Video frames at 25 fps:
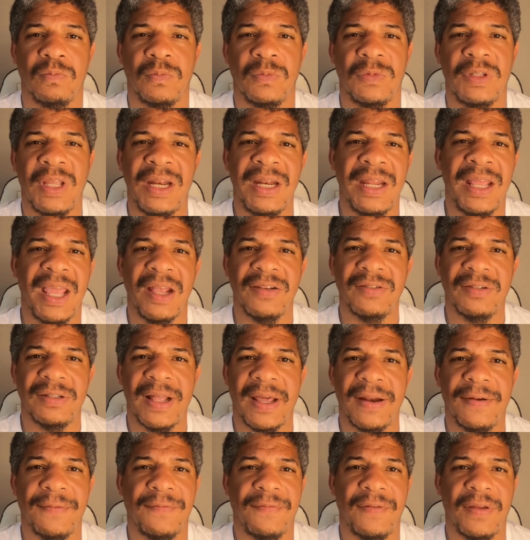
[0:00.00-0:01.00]
Didn't catch a
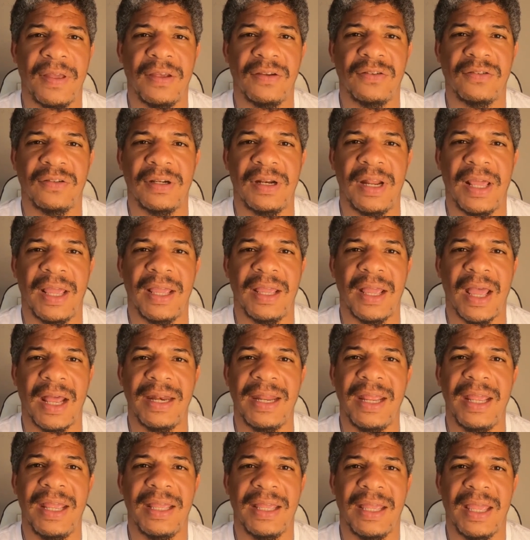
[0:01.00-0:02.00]
lot of fish today. I
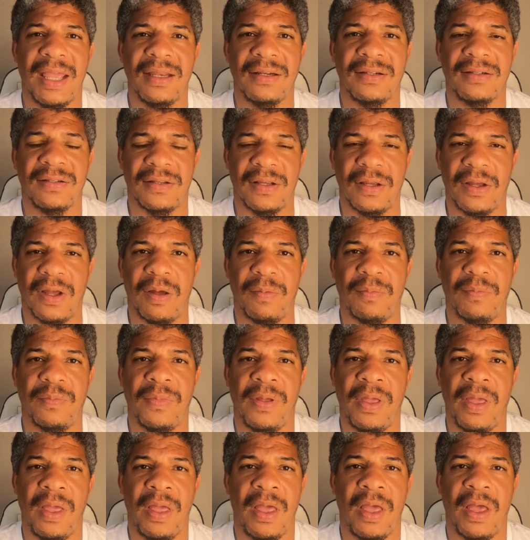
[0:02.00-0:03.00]
did catch some,
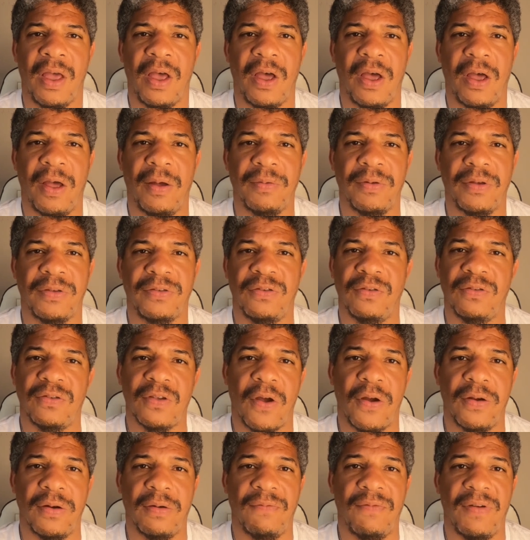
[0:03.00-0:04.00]
as you
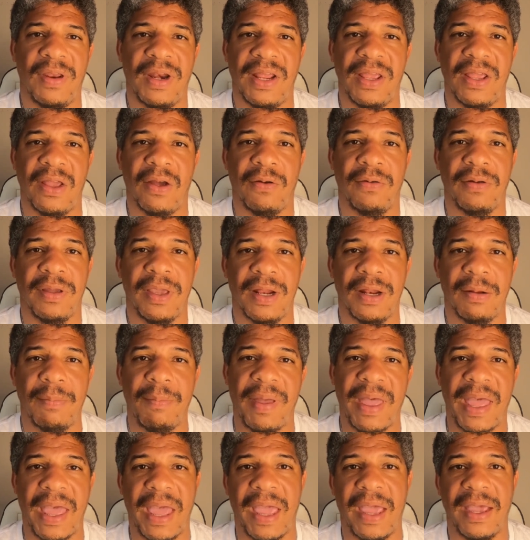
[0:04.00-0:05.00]
saw in the video. Hit a
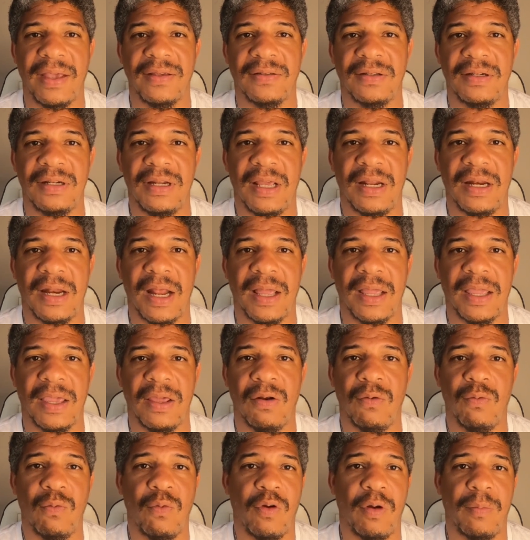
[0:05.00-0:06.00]
bass and then I hit
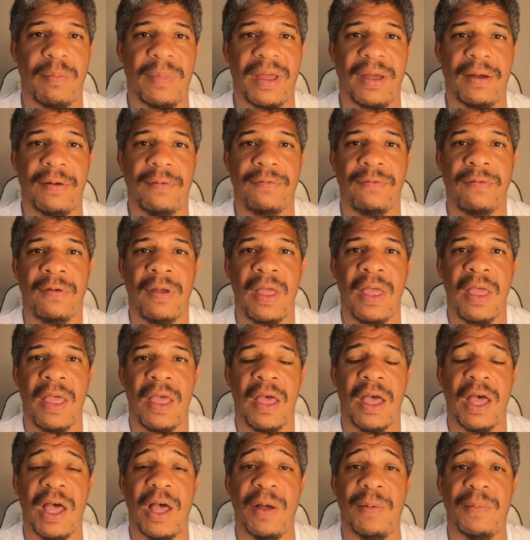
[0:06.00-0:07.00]
a warmouth.
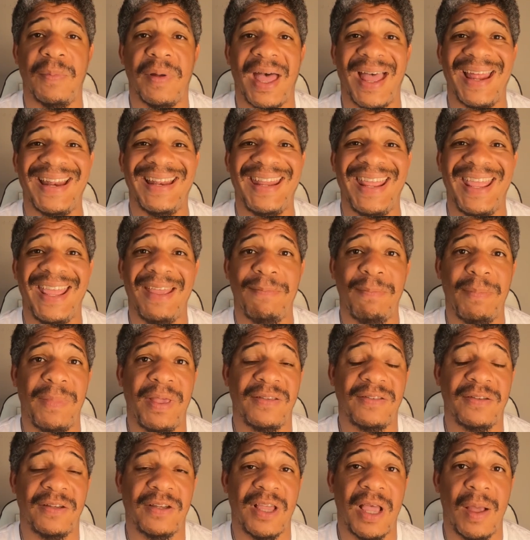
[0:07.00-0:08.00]
I did
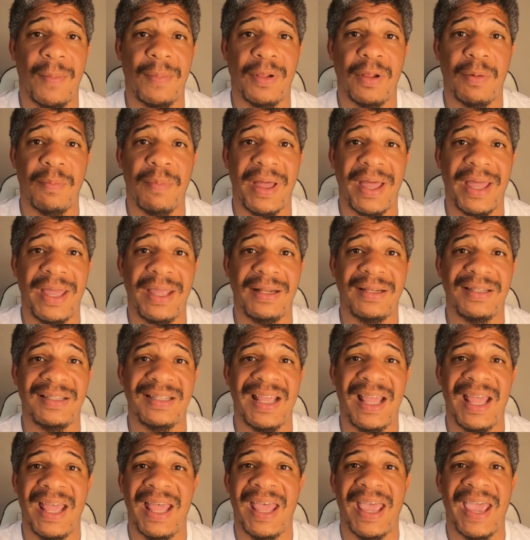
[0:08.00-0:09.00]
miss a couple of bites,
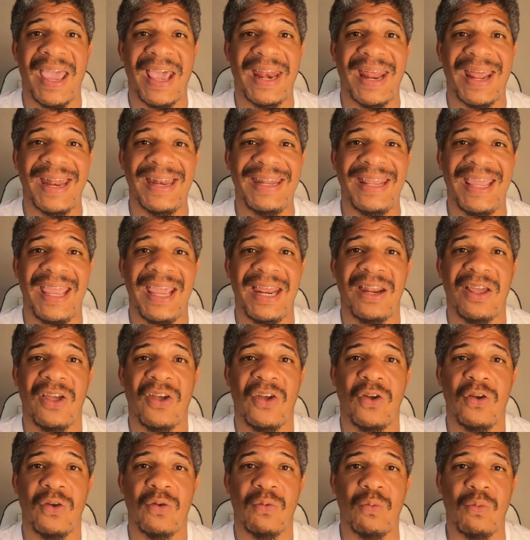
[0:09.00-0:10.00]
and I did
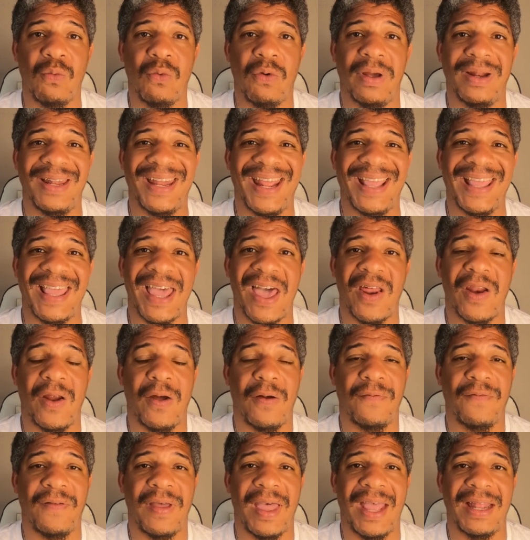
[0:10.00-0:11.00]
hook one that got
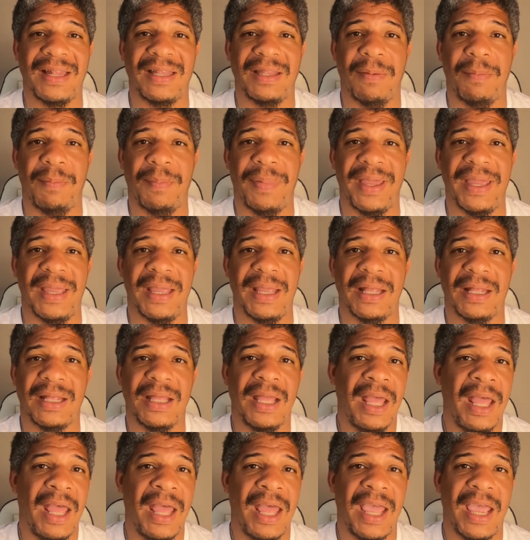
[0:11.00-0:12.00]
off at the bank,
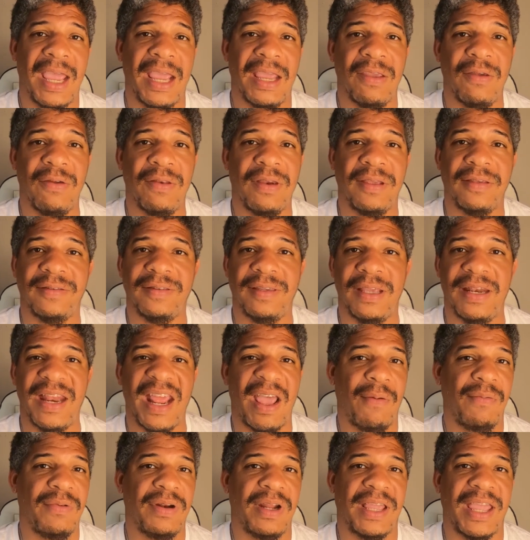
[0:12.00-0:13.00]
and you didn't see
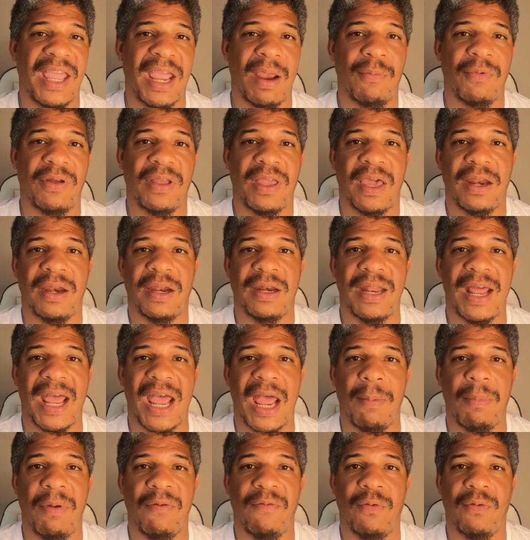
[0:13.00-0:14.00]
that when the camera kind of
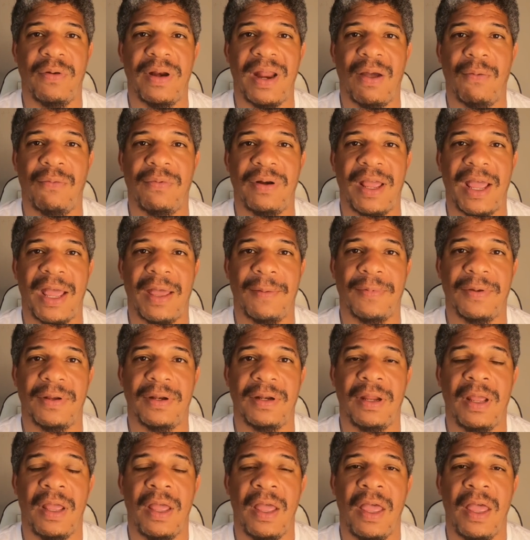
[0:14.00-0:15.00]
died before that one
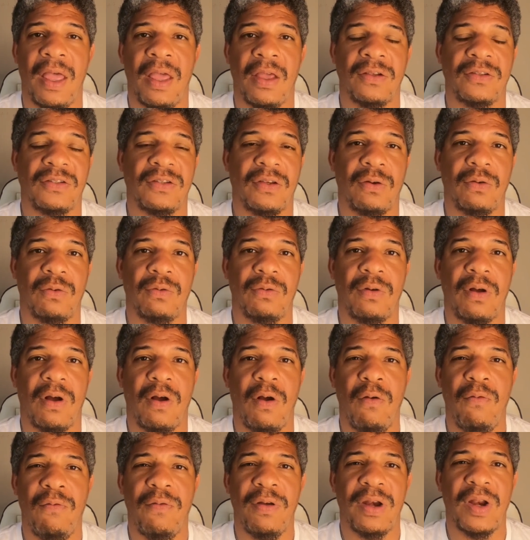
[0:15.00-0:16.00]
happened. So
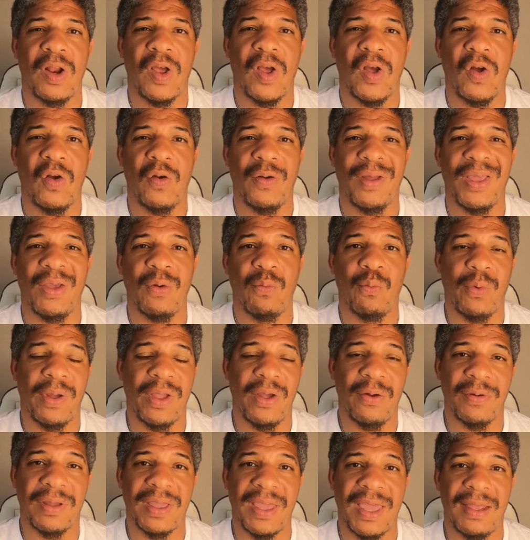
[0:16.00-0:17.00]
overall, it
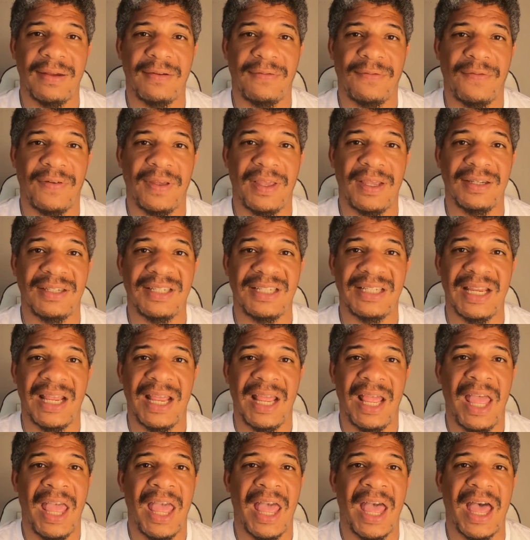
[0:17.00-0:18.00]
will catch fish.
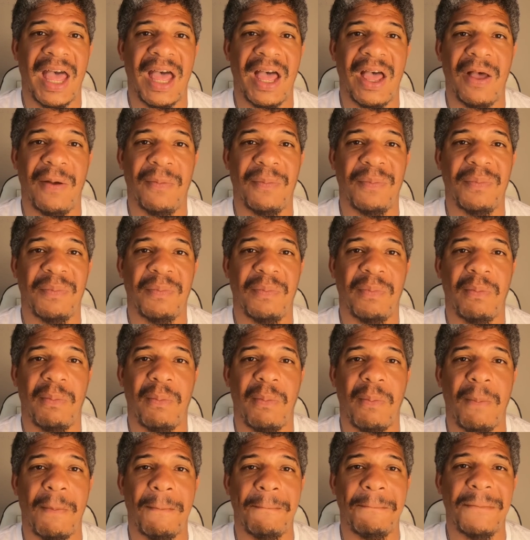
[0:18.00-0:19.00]

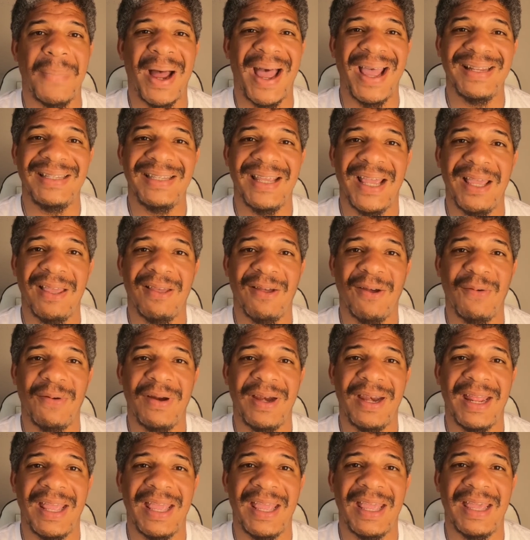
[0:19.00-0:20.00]
My take
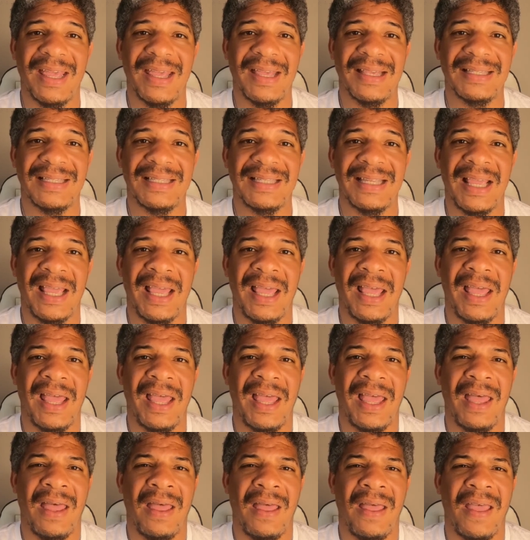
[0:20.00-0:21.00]
on it is,
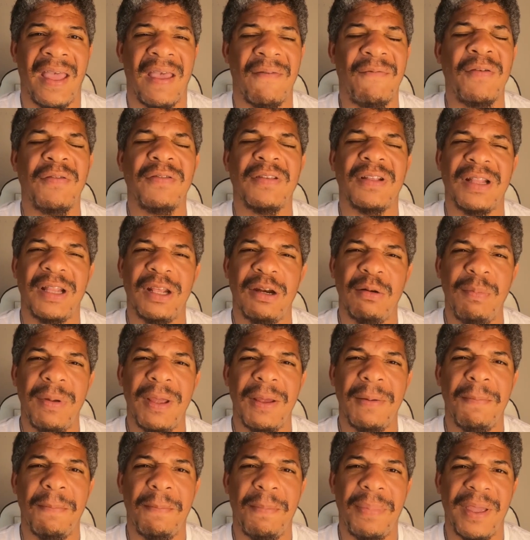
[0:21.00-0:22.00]
if it was a little
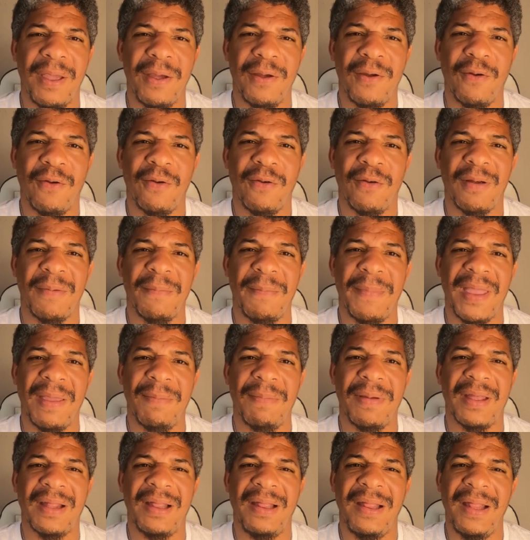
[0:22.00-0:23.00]
bit bigger and
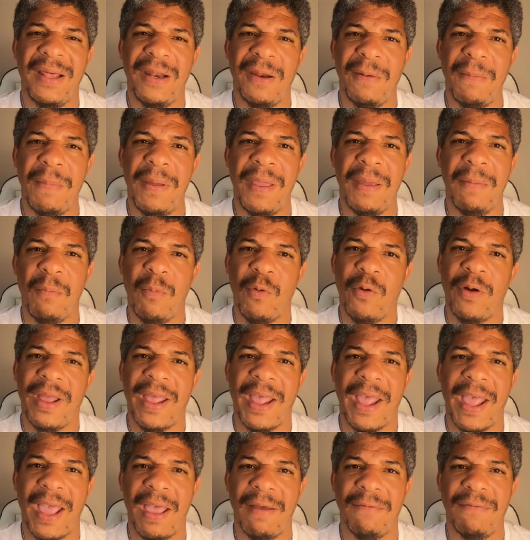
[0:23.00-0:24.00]
maybe a little bit more
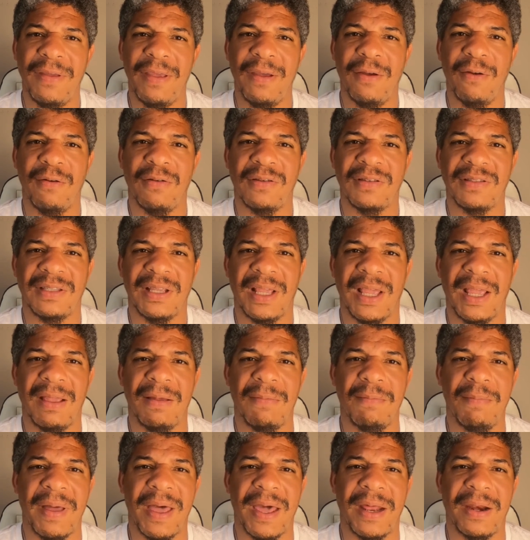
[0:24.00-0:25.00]
heavier, say
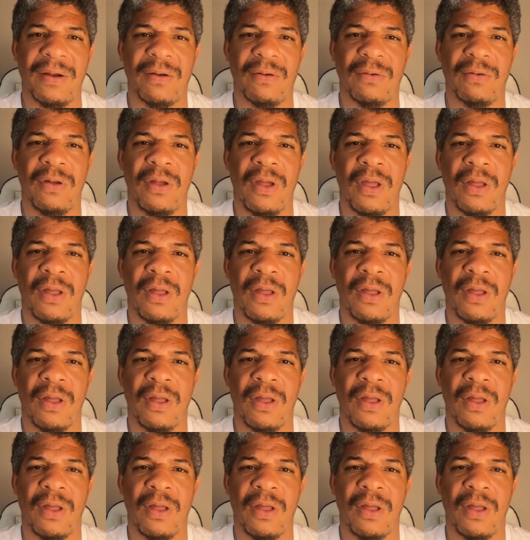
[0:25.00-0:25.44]
about a